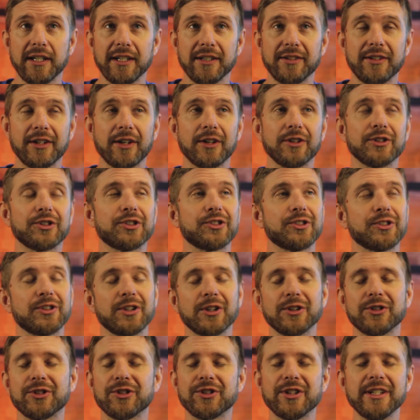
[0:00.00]
There's
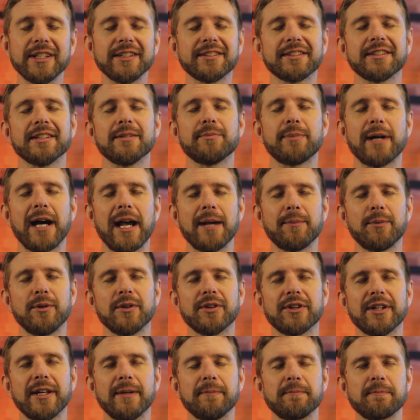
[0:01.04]
there's things in the Bible
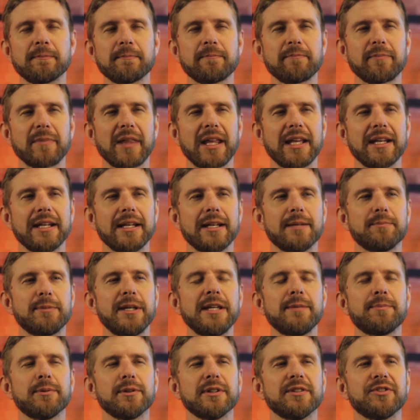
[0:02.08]
that
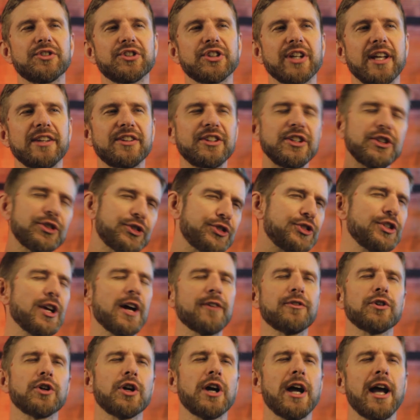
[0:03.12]
people have said this
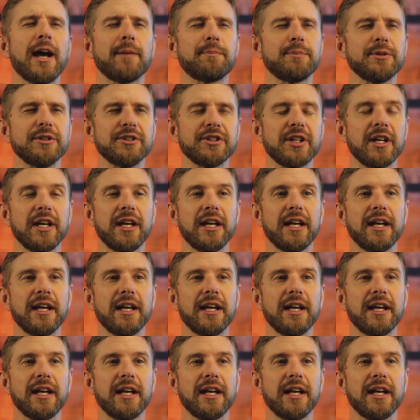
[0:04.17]
never happened